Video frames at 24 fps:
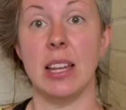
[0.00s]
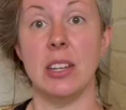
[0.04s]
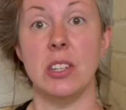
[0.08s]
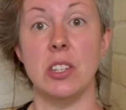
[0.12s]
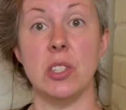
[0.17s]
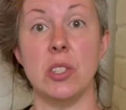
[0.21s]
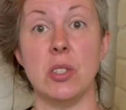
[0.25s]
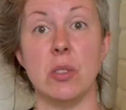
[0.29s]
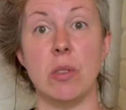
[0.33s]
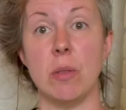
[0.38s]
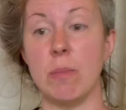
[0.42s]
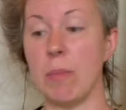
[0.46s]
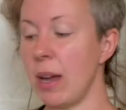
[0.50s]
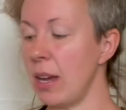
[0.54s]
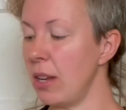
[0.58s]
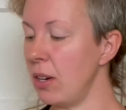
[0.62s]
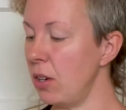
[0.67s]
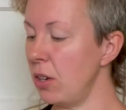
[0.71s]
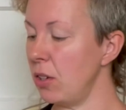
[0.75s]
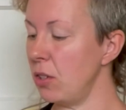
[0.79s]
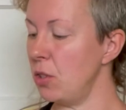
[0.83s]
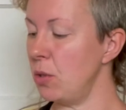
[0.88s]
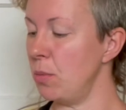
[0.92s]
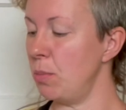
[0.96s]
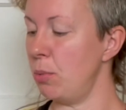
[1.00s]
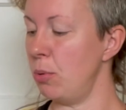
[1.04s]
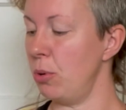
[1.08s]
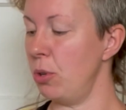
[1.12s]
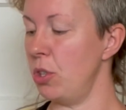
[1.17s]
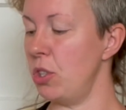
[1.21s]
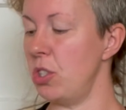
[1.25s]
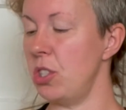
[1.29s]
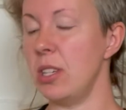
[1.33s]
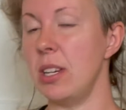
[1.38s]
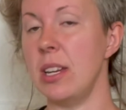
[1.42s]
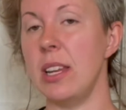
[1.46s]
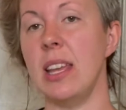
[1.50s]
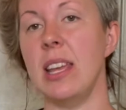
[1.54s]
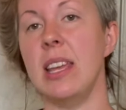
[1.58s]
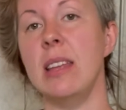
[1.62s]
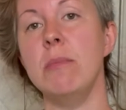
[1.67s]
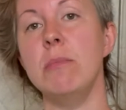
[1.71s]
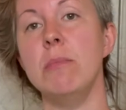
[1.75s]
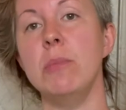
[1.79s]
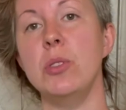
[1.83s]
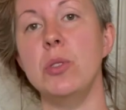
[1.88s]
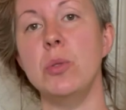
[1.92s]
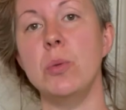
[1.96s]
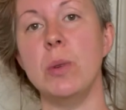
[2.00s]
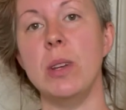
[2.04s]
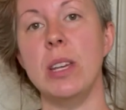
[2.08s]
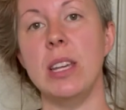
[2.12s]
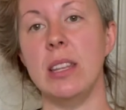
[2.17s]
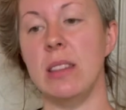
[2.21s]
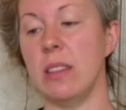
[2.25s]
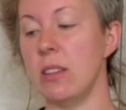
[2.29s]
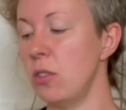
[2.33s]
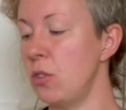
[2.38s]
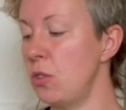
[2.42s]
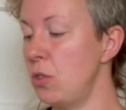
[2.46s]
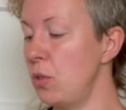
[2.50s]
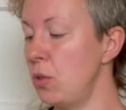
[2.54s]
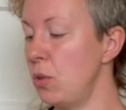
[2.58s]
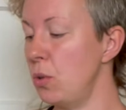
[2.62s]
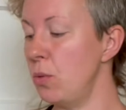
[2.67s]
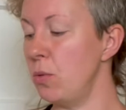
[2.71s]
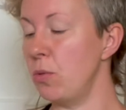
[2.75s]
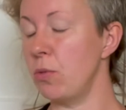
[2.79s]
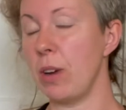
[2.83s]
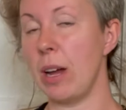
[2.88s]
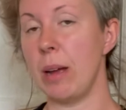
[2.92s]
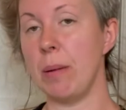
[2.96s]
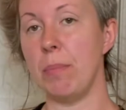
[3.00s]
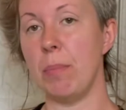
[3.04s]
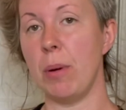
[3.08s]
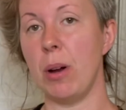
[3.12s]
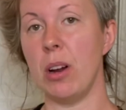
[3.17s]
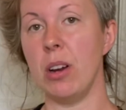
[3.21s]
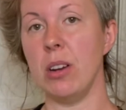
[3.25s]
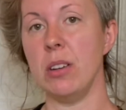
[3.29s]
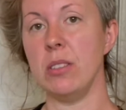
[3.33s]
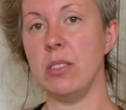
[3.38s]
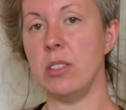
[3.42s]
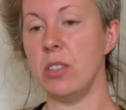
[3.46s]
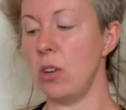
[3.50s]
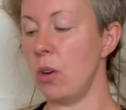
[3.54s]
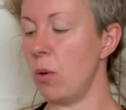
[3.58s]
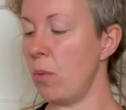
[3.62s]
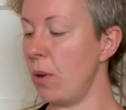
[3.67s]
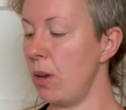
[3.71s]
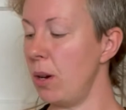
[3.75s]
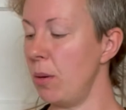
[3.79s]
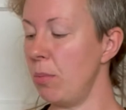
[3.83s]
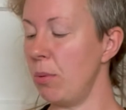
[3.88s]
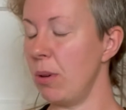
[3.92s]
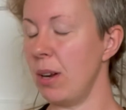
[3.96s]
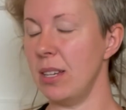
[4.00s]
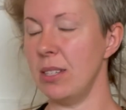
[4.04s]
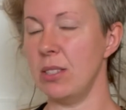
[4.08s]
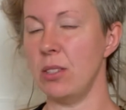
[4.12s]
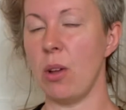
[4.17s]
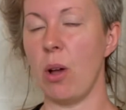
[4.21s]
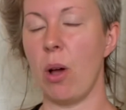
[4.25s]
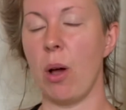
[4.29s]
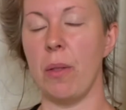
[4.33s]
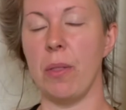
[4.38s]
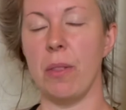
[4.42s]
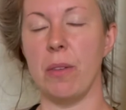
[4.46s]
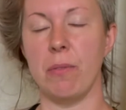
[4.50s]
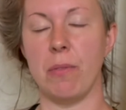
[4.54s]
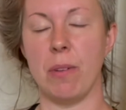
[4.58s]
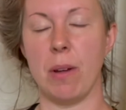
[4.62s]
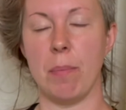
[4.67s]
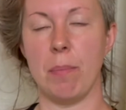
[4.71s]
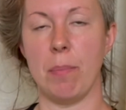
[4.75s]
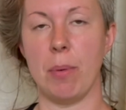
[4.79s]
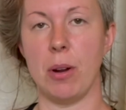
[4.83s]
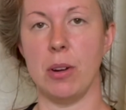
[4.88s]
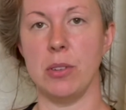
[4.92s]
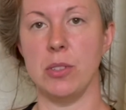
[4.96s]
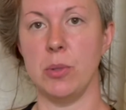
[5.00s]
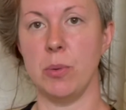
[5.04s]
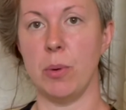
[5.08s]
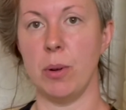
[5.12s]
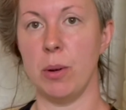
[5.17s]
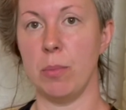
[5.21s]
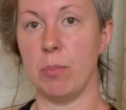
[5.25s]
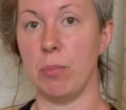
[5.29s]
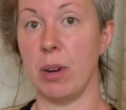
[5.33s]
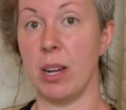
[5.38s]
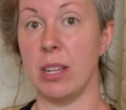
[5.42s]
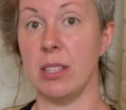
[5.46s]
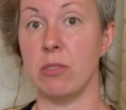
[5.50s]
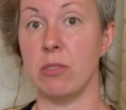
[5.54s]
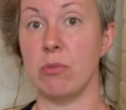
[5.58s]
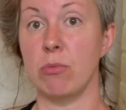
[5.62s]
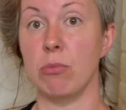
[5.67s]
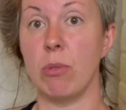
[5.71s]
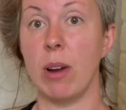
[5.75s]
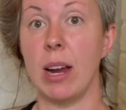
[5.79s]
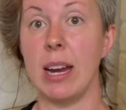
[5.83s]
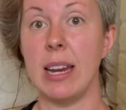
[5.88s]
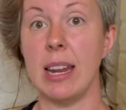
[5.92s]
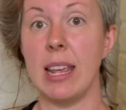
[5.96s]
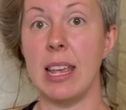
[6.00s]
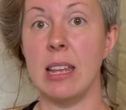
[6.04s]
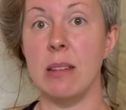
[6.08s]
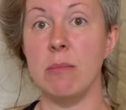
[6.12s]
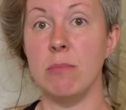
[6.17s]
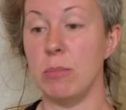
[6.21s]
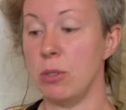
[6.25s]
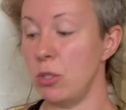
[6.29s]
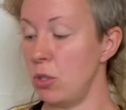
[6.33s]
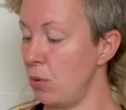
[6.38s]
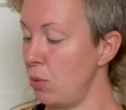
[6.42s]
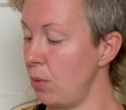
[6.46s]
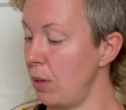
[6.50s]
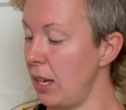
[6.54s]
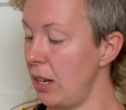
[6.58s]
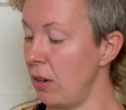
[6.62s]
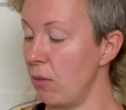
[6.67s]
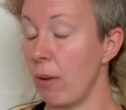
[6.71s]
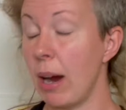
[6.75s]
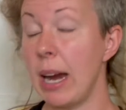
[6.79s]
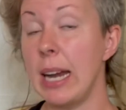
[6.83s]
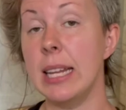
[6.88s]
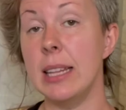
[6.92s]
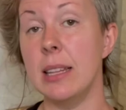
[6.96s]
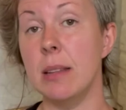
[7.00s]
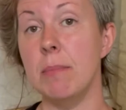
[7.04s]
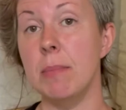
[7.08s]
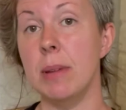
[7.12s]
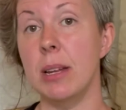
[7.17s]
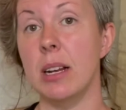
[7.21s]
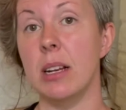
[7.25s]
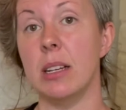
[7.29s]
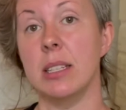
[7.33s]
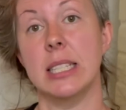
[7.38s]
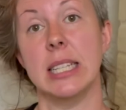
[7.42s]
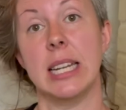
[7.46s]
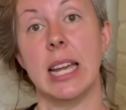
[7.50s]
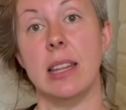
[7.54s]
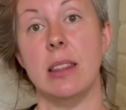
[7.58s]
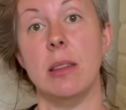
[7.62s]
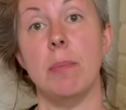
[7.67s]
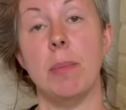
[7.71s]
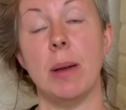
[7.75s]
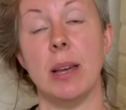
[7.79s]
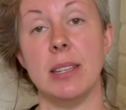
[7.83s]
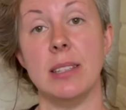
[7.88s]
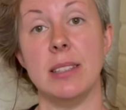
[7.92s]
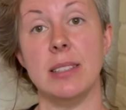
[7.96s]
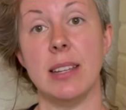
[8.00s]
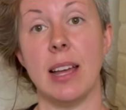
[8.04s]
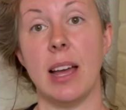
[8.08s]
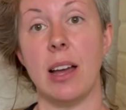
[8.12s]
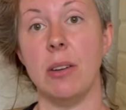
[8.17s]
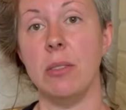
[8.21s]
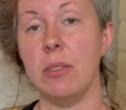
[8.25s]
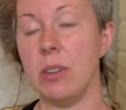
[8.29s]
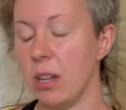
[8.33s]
just a reminder to push in between the two fret bars. You don't want to press on the fret bars, you want to press right in between, right in the middle to get the best sound.